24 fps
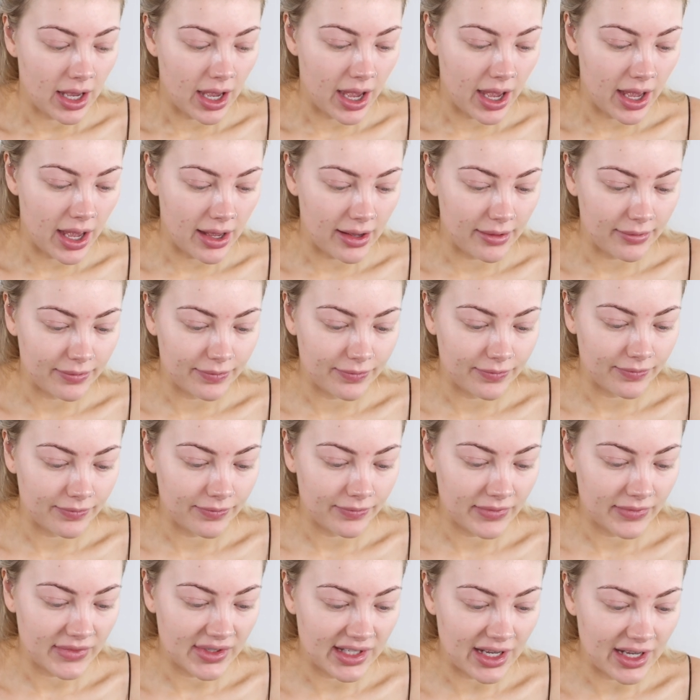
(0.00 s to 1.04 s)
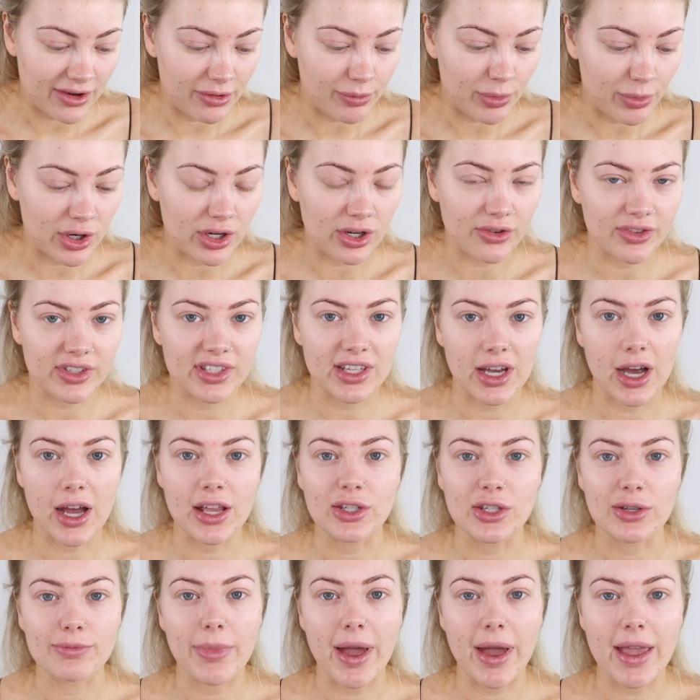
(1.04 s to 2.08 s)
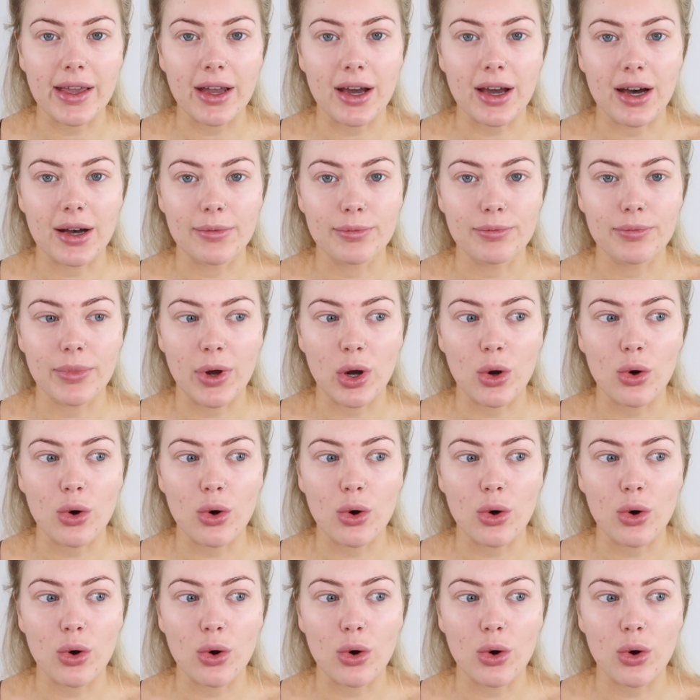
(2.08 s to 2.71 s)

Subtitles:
Self-employed, obviously I do makeup,